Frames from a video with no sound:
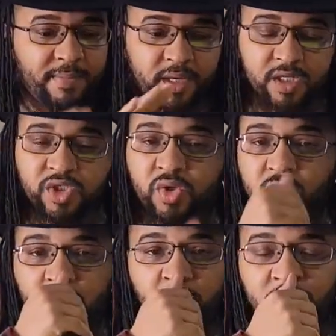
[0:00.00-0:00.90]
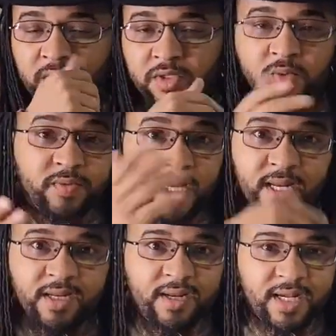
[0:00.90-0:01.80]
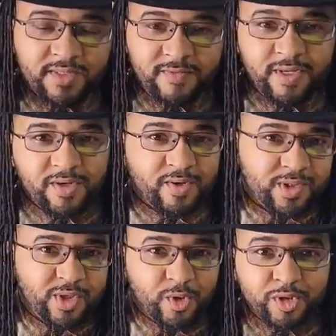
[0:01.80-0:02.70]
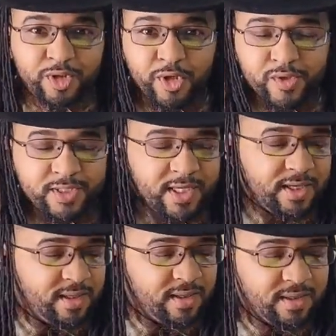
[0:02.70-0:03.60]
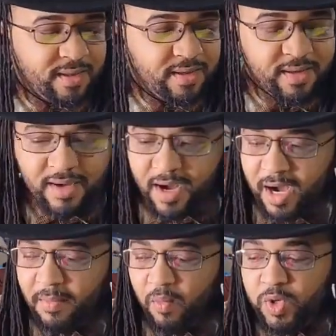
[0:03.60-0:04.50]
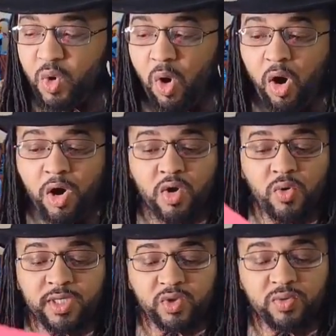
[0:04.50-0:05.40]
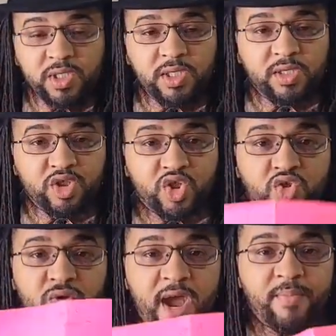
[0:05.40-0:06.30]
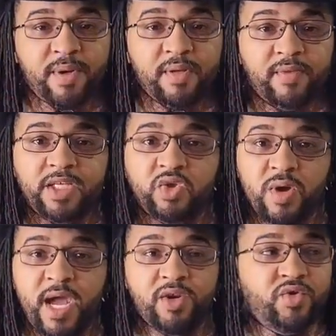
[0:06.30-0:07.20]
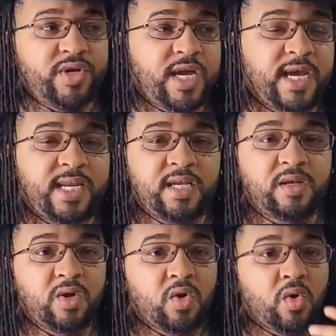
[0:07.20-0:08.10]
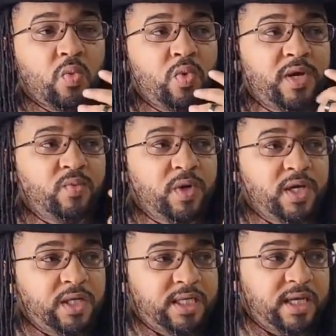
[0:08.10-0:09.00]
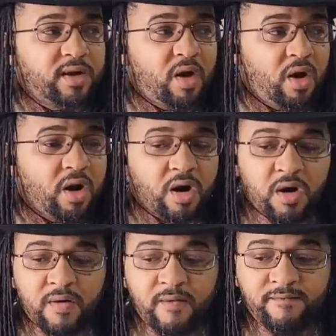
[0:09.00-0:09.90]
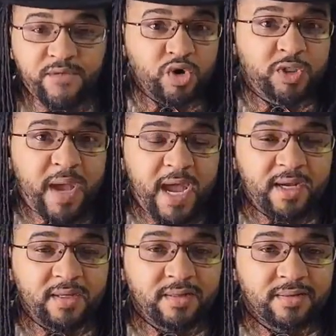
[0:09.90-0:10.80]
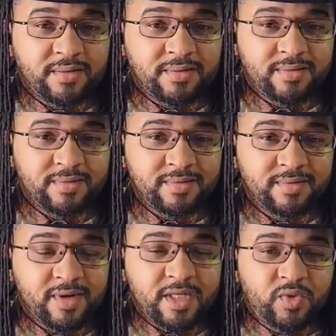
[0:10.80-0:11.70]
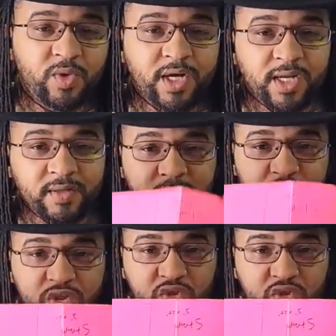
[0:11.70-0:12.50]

going to show you what we're going to do with that in the next video on Thursday. You are going to need the strap that you had created when we did our first bag. All right, so we're going to need this